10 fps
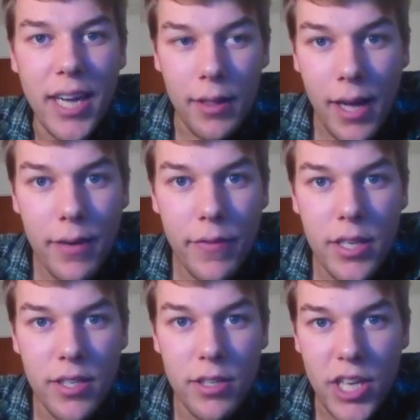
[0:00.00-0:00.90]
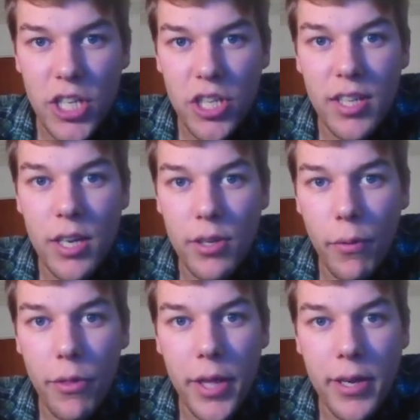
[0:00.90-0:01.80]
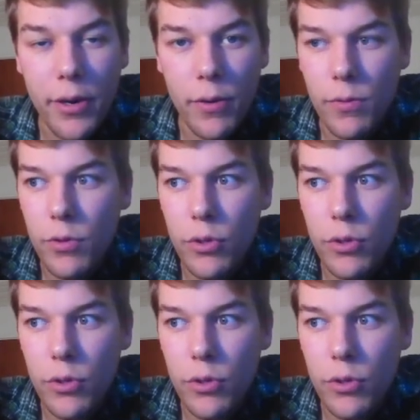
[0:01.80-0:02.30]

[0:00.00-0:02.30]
A lot of these suggestions I don't think are